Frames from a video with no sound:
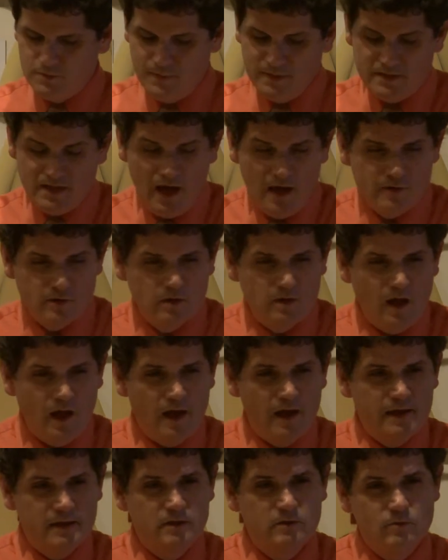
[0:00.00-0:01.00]
But the
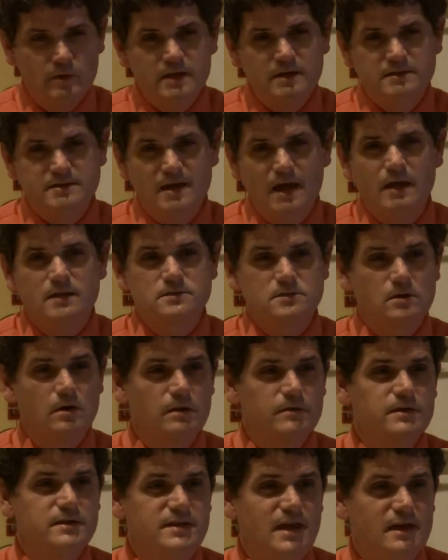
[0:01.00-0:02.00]
underlying Greek text,
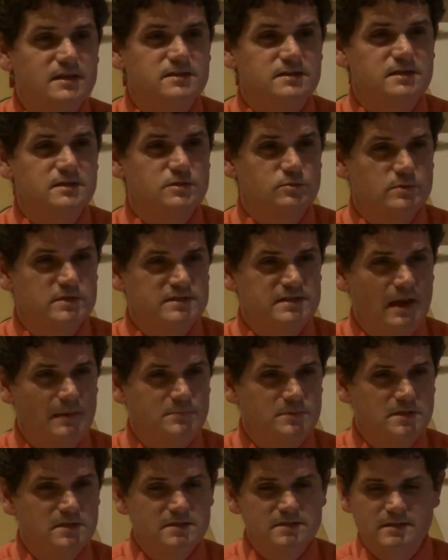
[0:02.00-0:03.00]
called the Textus
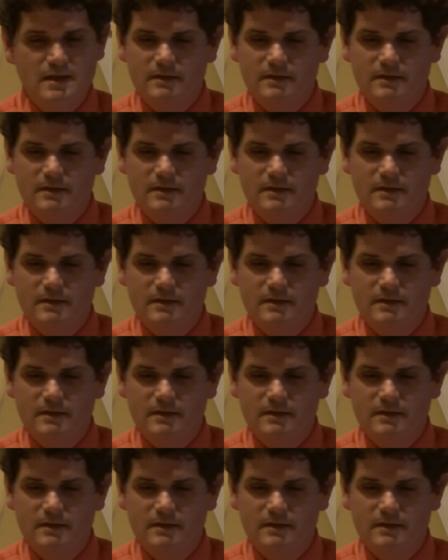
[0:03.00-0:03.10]
Receptus,